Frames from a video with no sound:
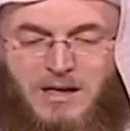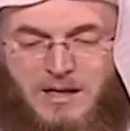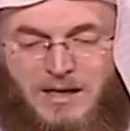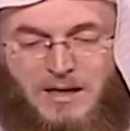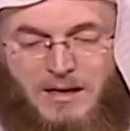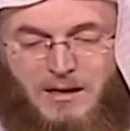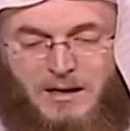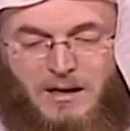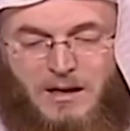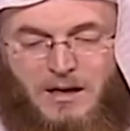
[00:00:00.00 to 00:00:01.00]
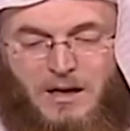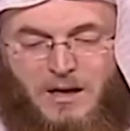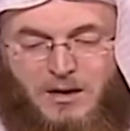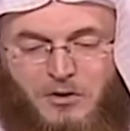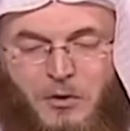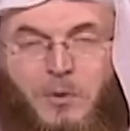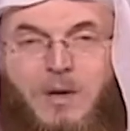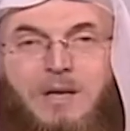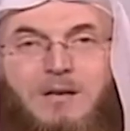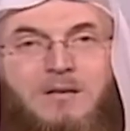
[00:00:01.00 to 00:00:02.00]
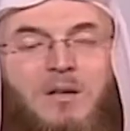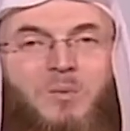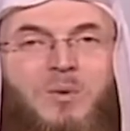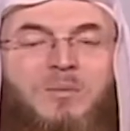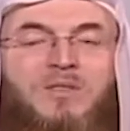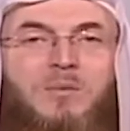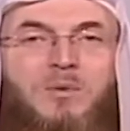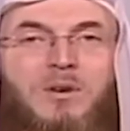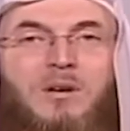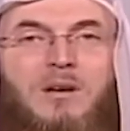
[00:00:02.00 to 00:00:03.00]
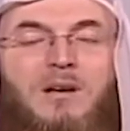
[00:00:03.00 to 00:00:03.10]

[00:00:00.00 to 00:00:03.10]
halal? No, it is not permissible.